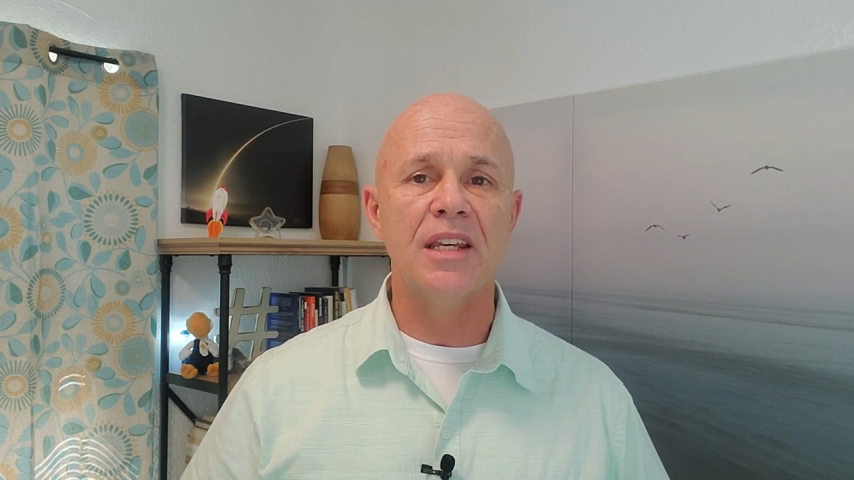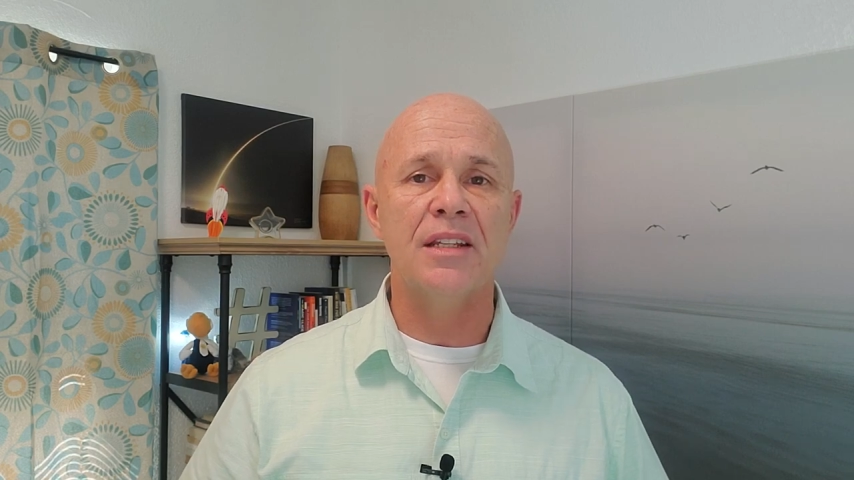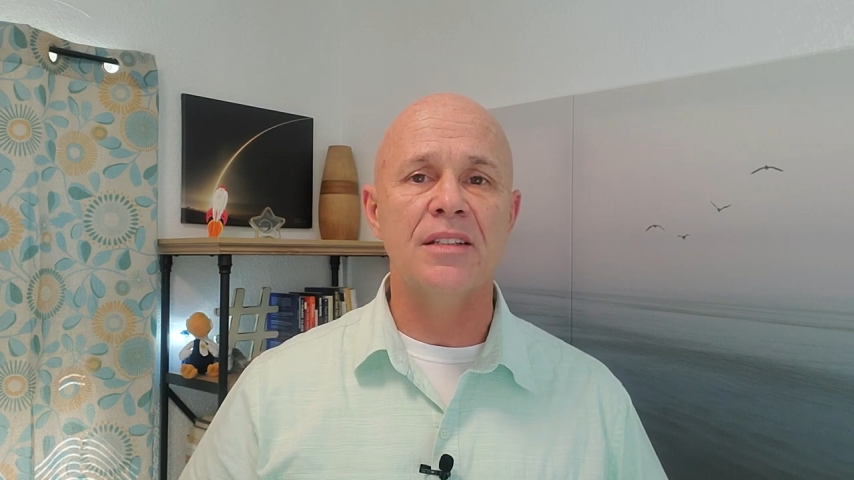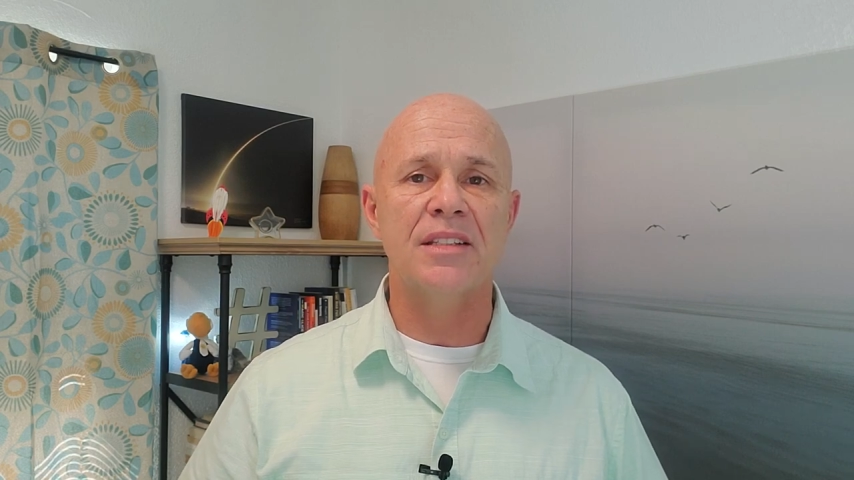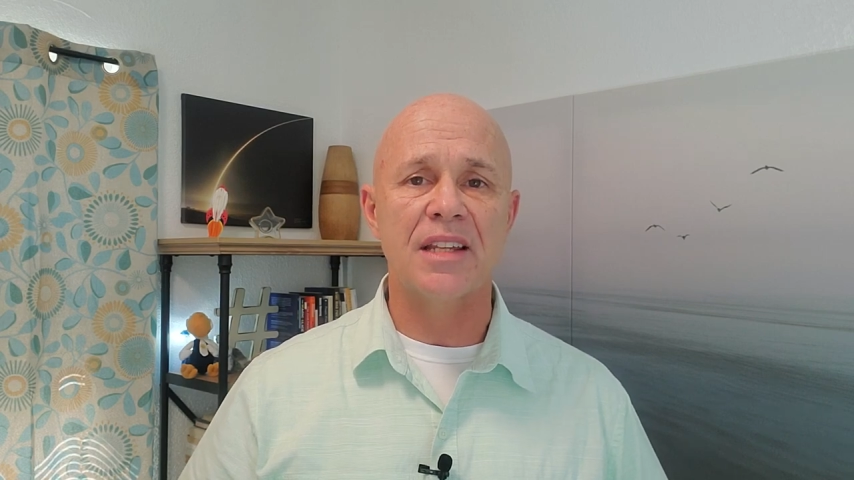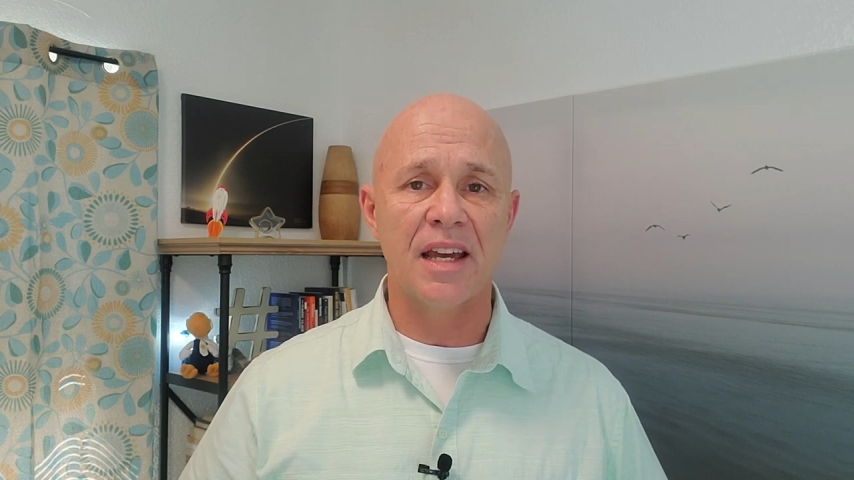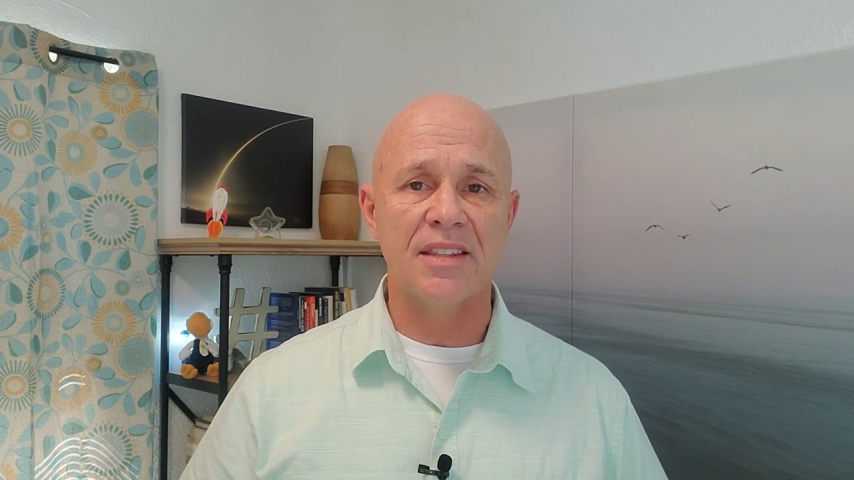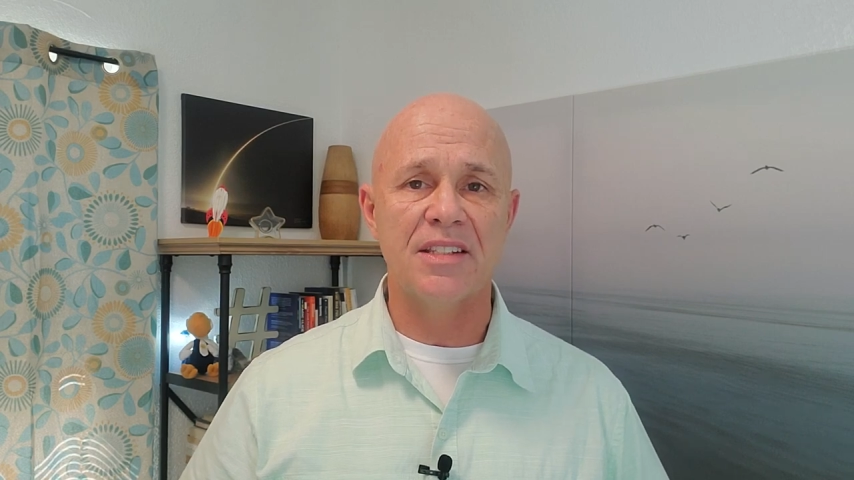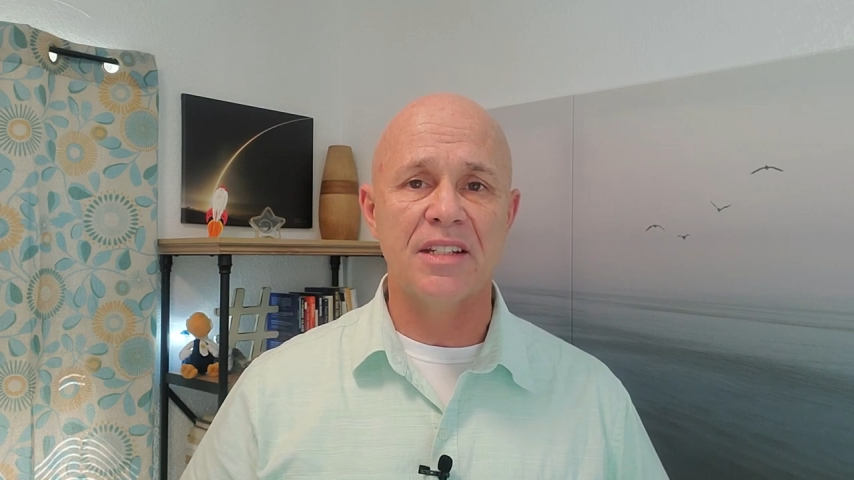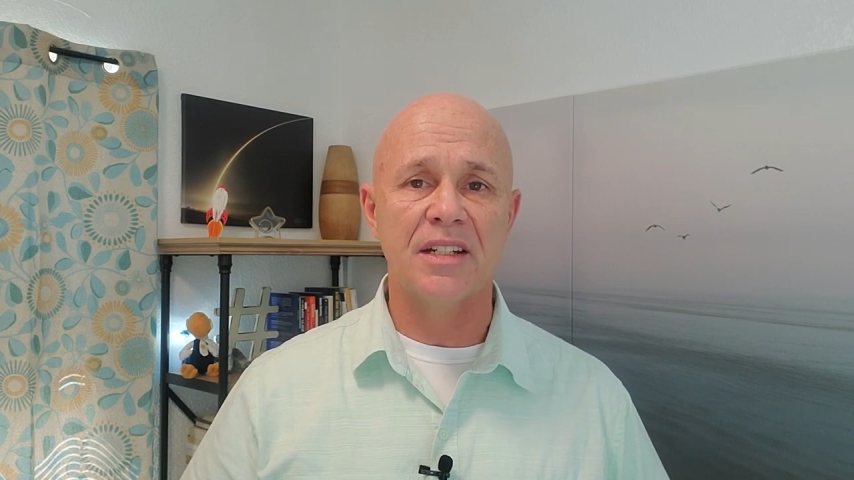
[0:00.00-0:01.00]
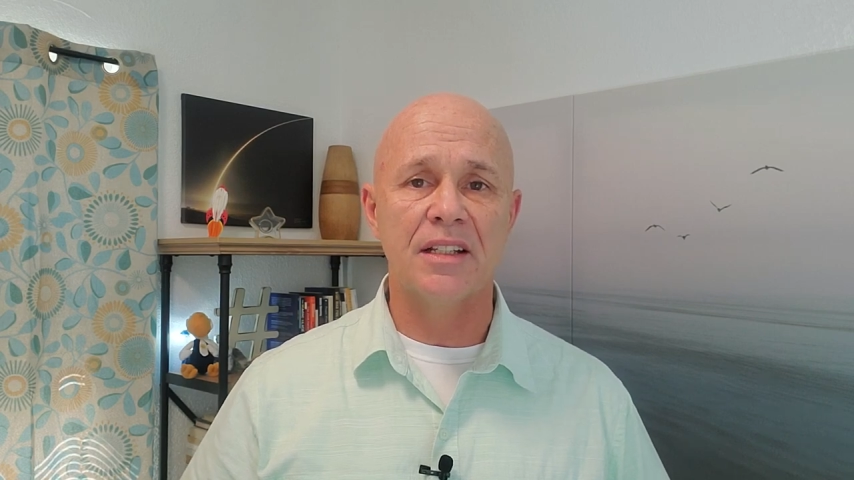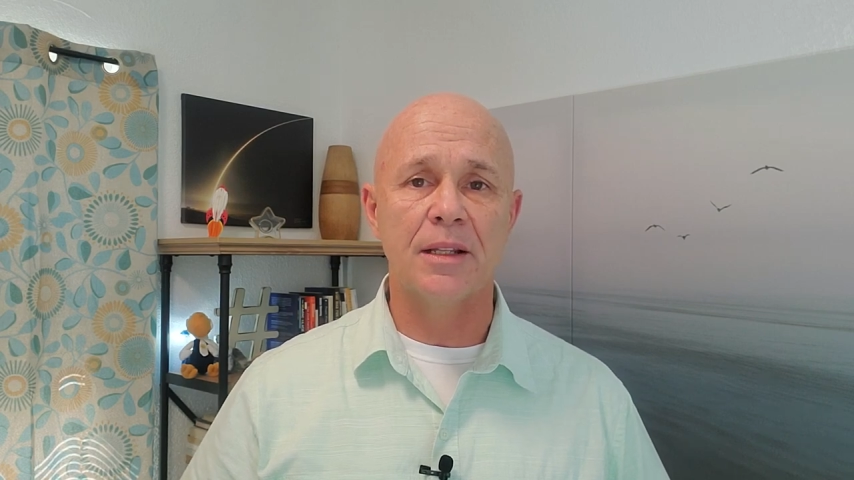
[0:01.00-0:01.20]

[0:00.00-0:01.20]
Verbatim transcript: inside the city